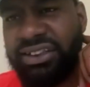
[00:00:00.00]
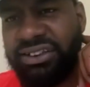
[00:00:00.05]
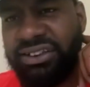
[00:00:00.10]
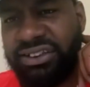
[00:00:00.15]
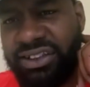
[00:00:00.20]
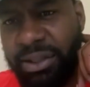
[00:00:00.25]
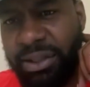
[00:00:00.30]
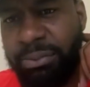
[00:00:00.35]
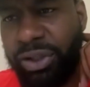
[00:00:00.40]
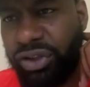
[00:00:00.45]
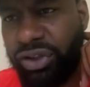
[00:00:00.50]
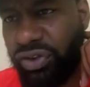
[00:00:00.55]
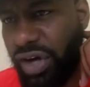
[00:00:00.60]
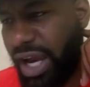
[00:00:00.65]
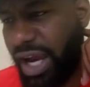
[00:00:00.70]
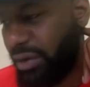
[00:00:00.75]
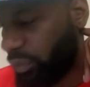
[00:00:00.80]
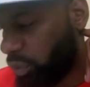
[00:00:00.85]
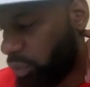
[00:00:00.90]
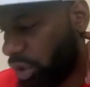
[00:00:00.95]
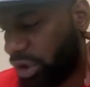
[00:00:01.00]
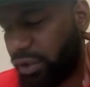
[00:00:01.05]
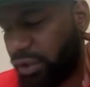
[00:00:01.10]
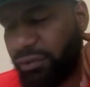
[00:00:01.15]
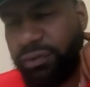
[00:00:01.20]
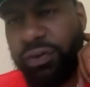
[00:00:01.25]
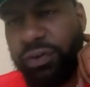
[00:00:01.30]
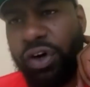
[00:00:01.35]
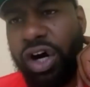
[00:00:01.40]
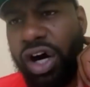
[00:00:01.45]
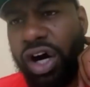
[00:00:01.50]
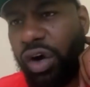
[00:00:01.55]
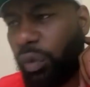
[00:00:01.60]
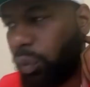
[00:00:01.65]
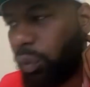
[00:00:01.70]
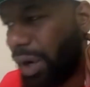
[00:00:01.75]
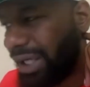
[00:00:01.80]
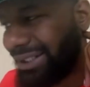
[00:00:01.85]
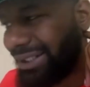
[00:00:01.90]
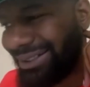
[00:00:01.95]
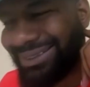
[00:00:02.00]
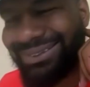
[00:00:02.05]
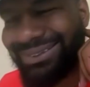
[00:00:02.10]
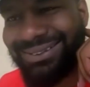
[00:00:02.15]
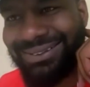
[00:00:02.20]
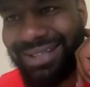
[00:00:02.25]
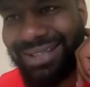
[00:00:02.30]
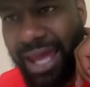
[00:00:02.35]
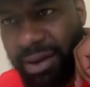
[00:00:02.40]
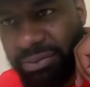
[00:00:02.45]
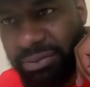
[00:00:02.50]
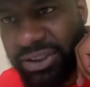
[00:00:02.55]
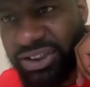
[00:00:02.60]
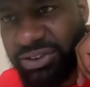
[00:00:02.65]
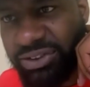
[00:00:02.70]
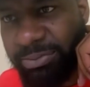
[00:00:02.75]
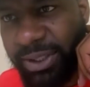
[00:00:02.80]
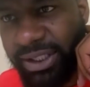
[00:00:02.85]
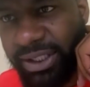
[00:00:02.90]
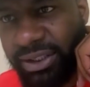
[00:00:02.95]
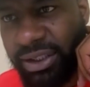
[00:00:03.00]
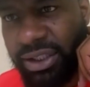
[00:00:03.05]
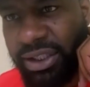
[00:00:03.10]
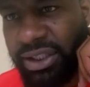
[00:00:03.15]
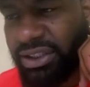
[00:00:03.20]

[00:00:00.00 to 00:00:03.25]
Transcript: a Democrat working for a white establishment